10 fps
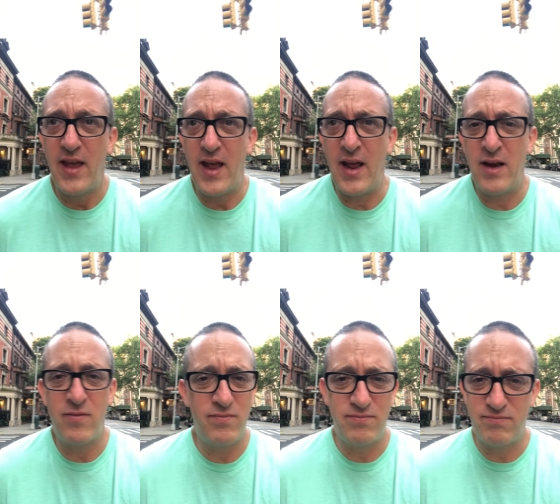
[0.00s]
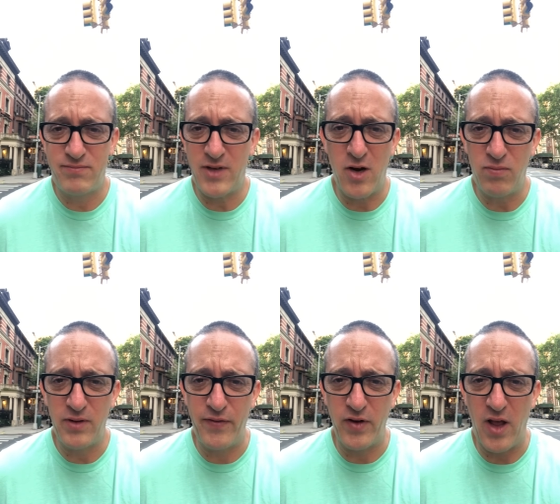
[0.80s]
and
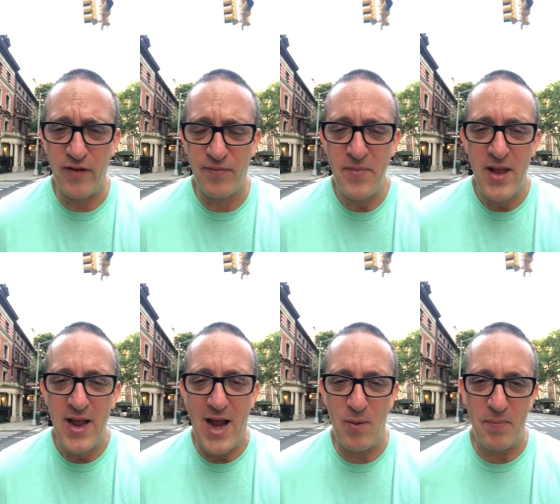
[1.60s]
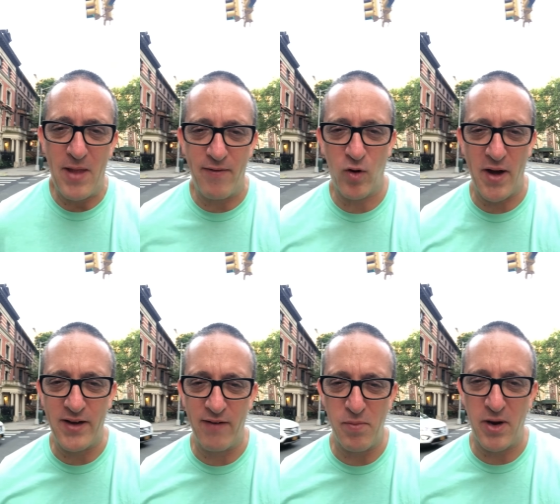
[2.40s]
live your life. Anyway, have a great
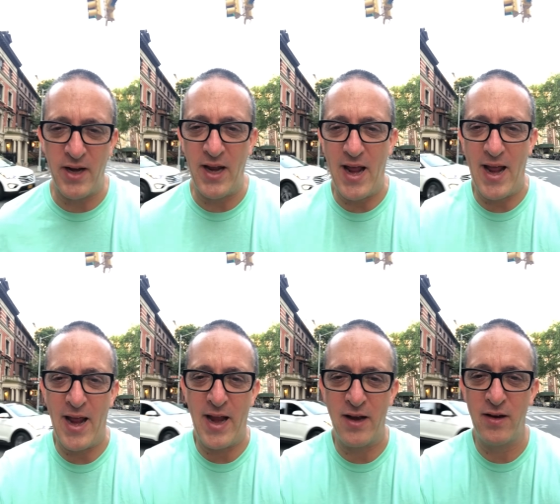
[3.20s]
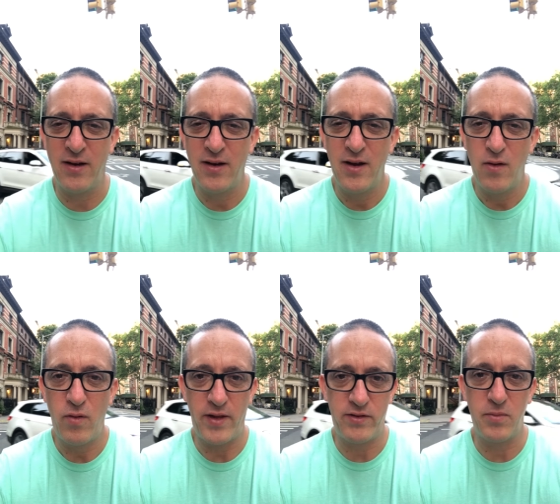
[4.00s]
day, everybody, and
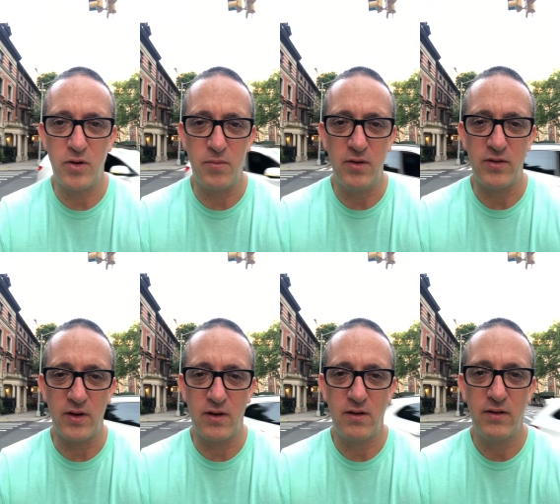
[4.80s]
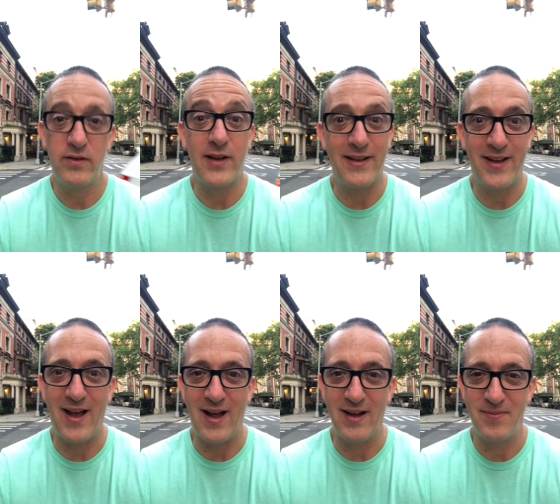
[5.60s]
well, that's some good music.
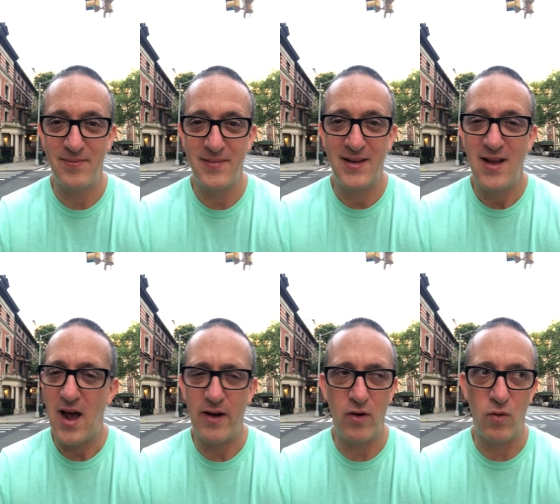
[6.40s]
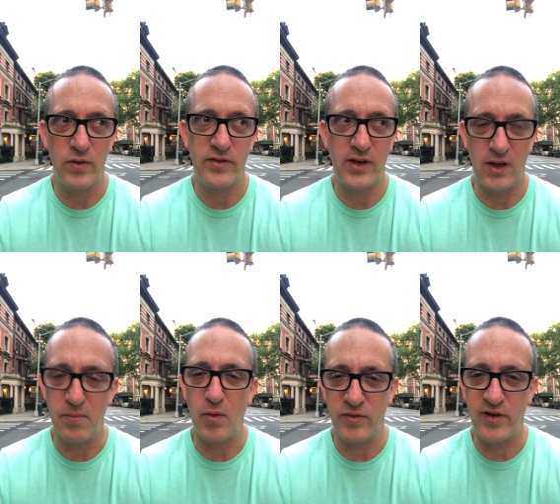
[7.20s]
Salsa. I don't know who was singing it,
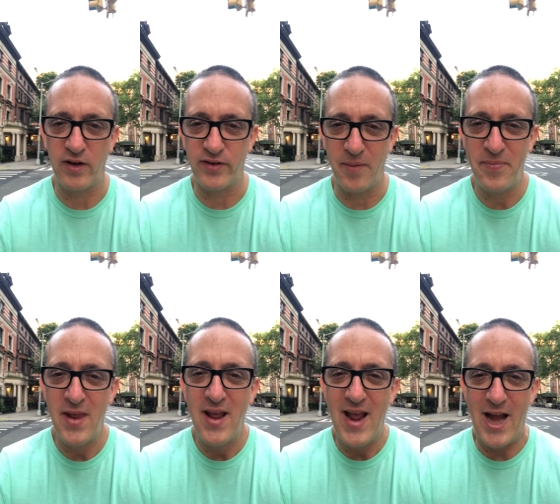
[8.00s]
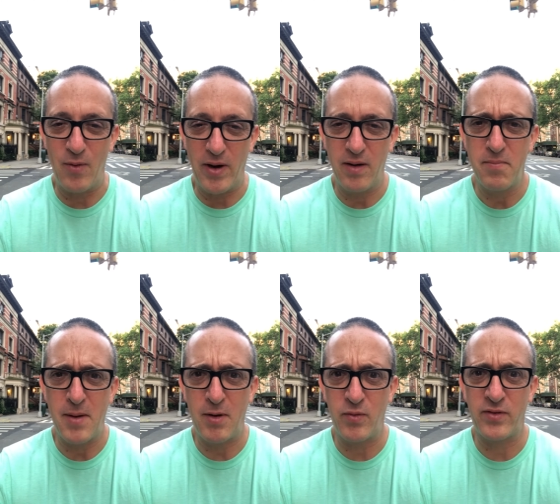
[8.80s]
but it was salsa. Anyway,
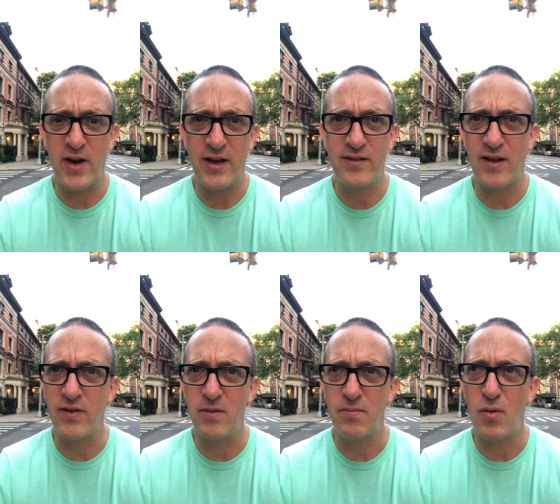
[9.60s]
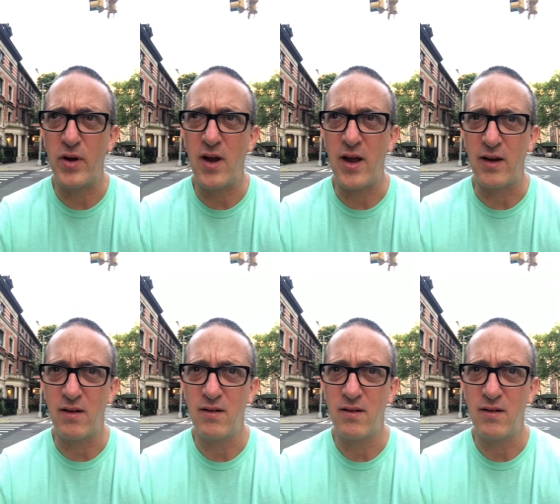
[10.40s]
maybe it was 97.9.